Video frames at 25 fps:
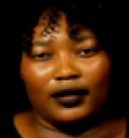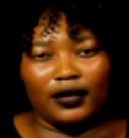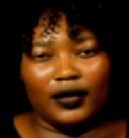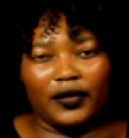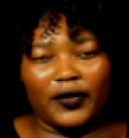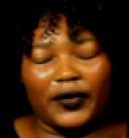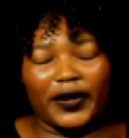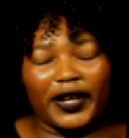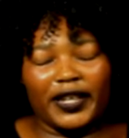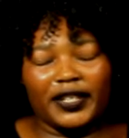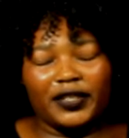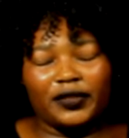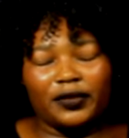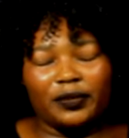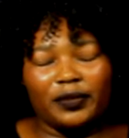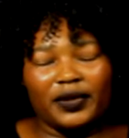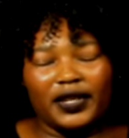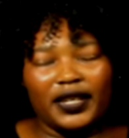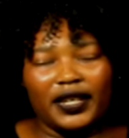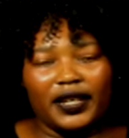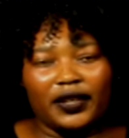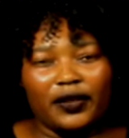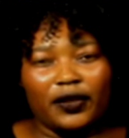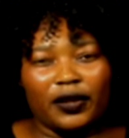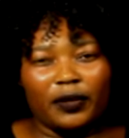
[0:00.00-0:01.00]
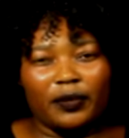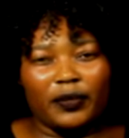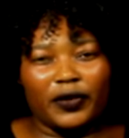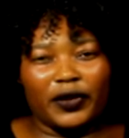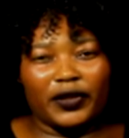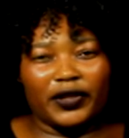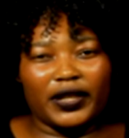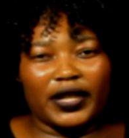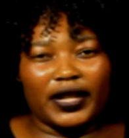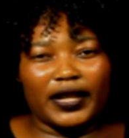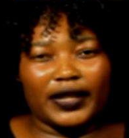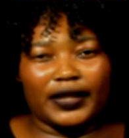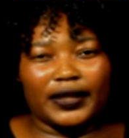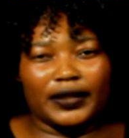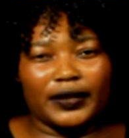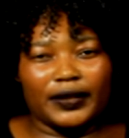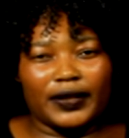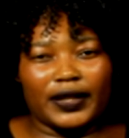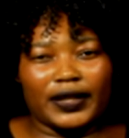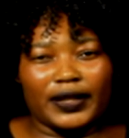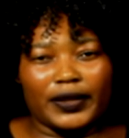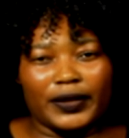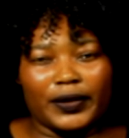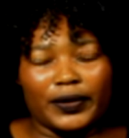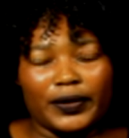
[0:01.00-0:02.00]
Alright, to begin our broadcast to
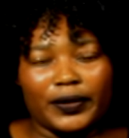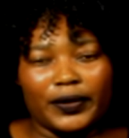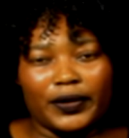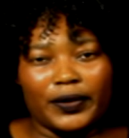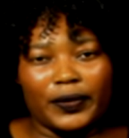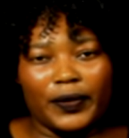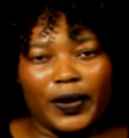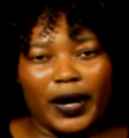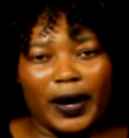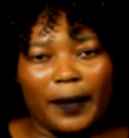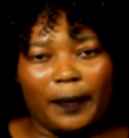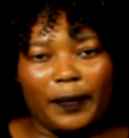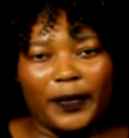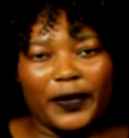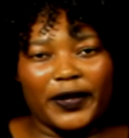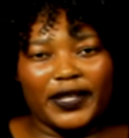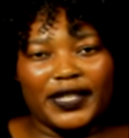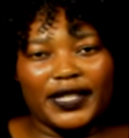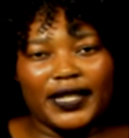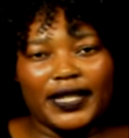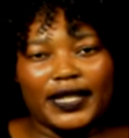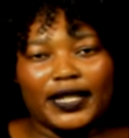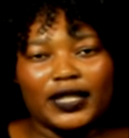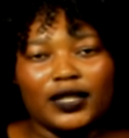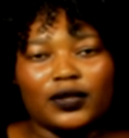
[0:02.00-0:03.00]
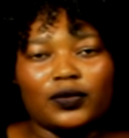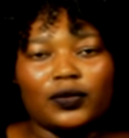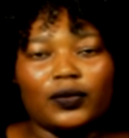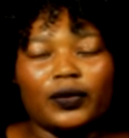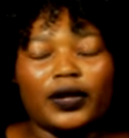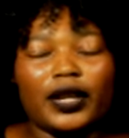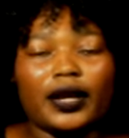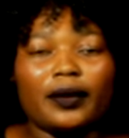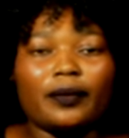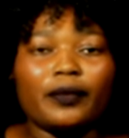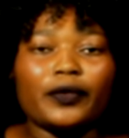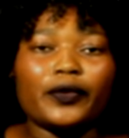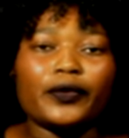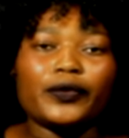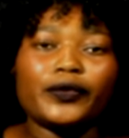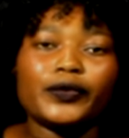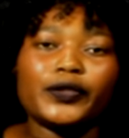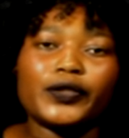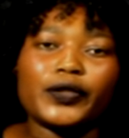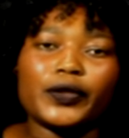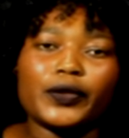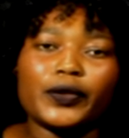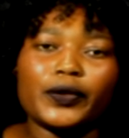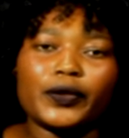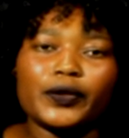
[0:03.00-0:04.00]
the story where President William
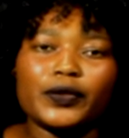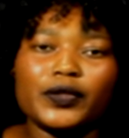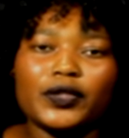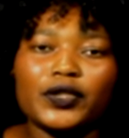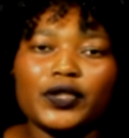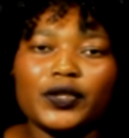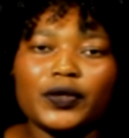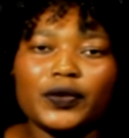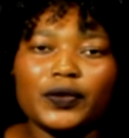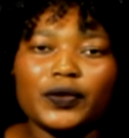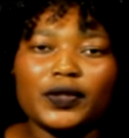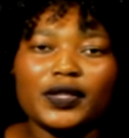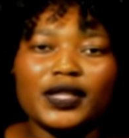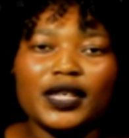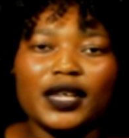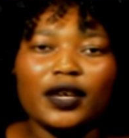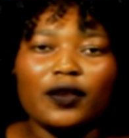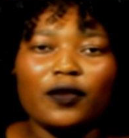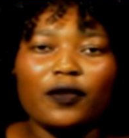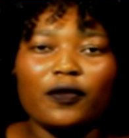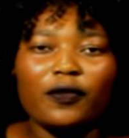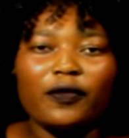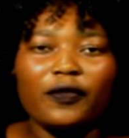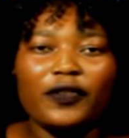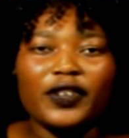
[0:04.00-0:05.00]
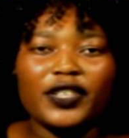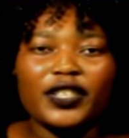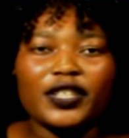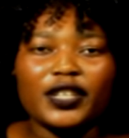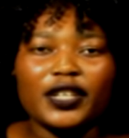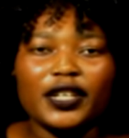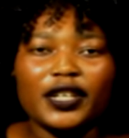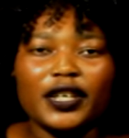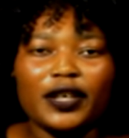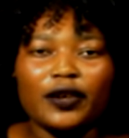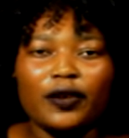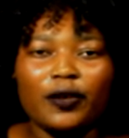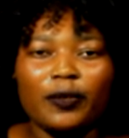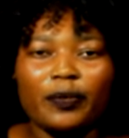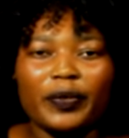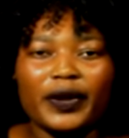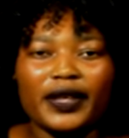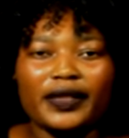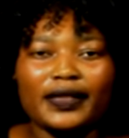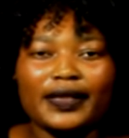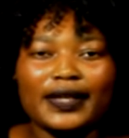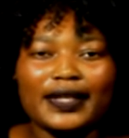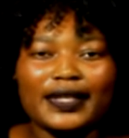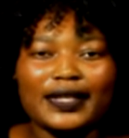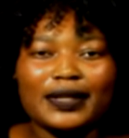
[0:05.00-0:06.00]
Ruto on Tuesday officially
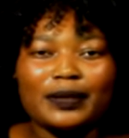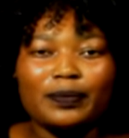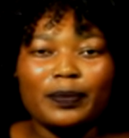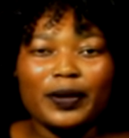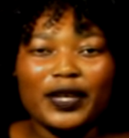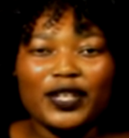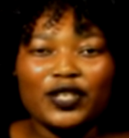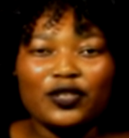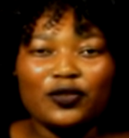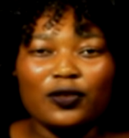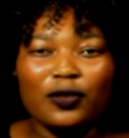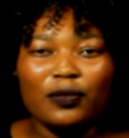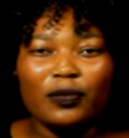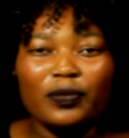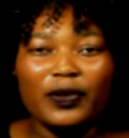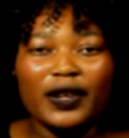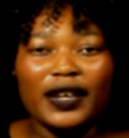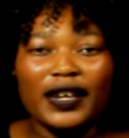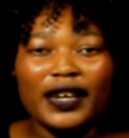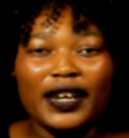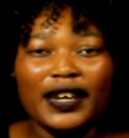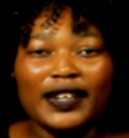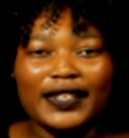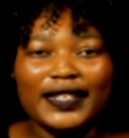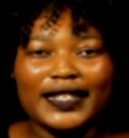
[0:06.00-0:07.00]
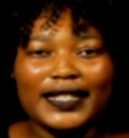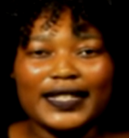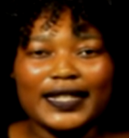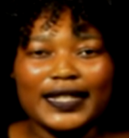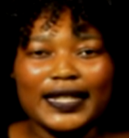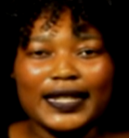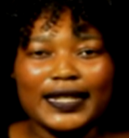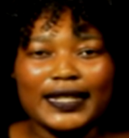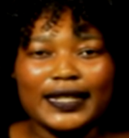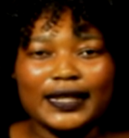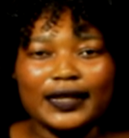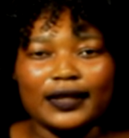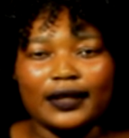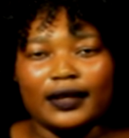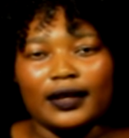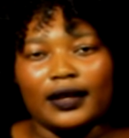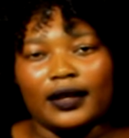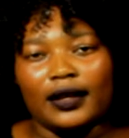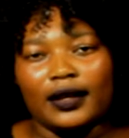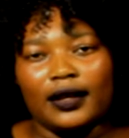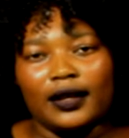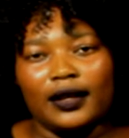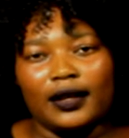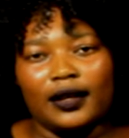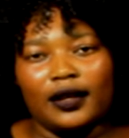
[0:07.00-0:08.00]
opened the special plenary sitting
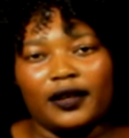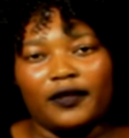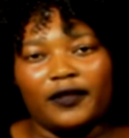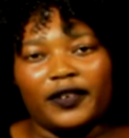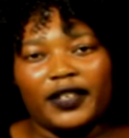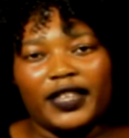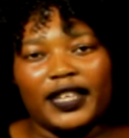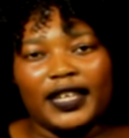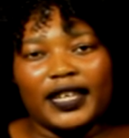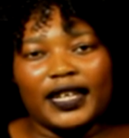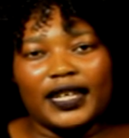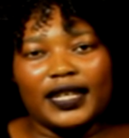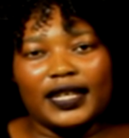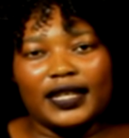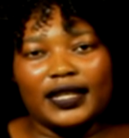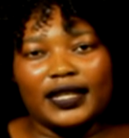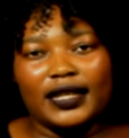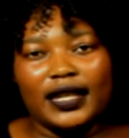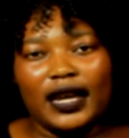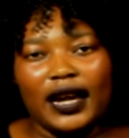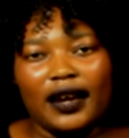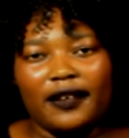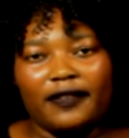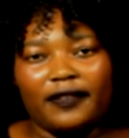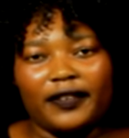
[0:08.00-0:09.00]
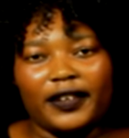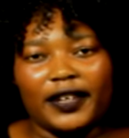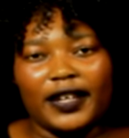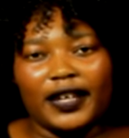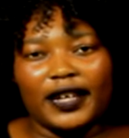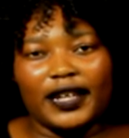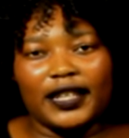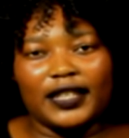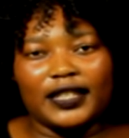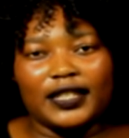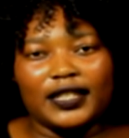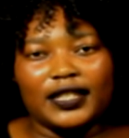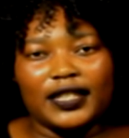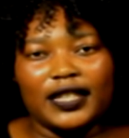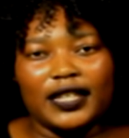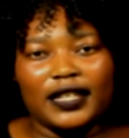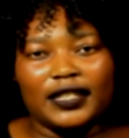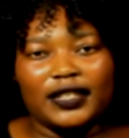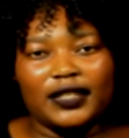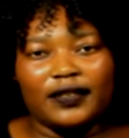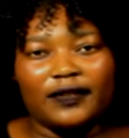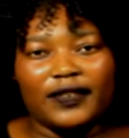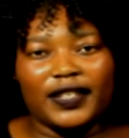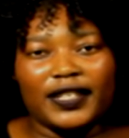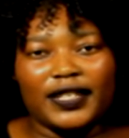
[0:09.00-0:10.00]
for the East Africa
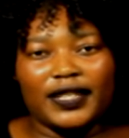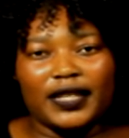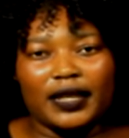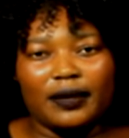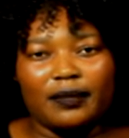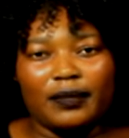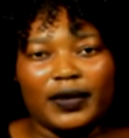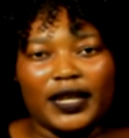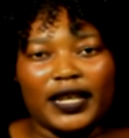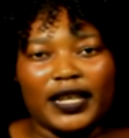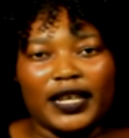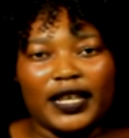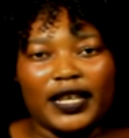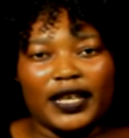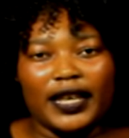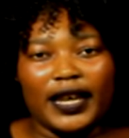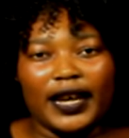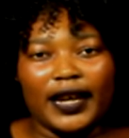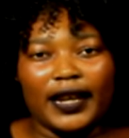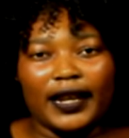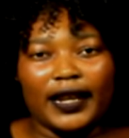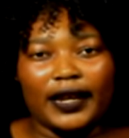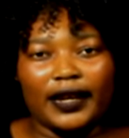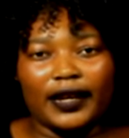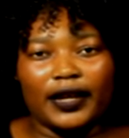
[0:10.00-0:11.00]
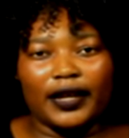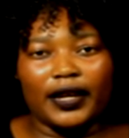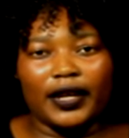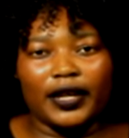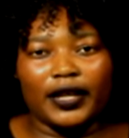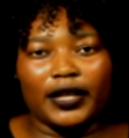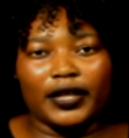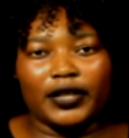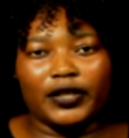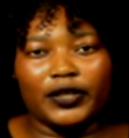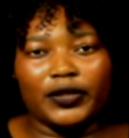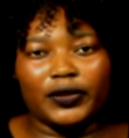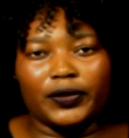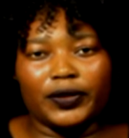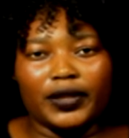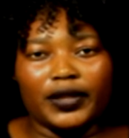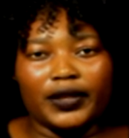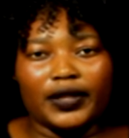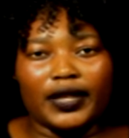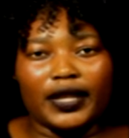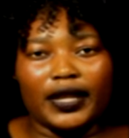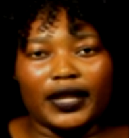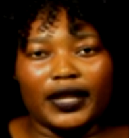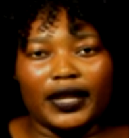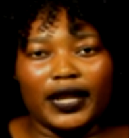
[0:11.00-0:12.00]
Legislative Assembly, EALA,
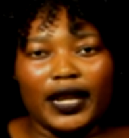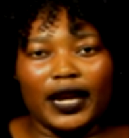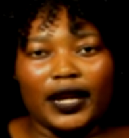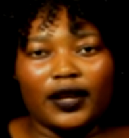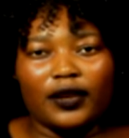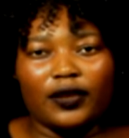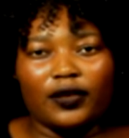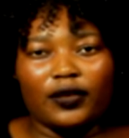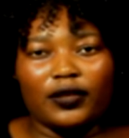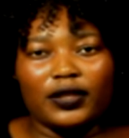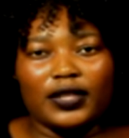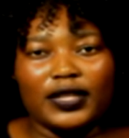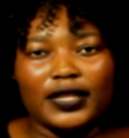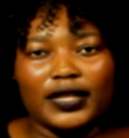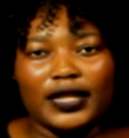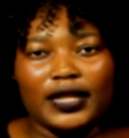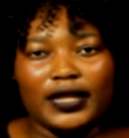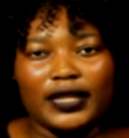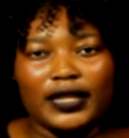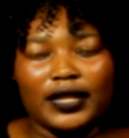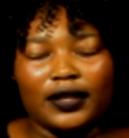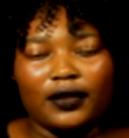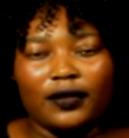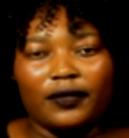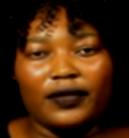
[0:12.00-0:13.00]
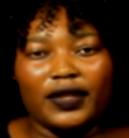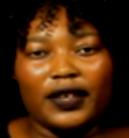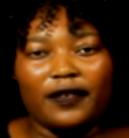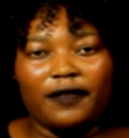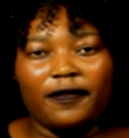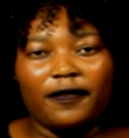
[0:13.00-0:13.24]
during the inaugural sitting of the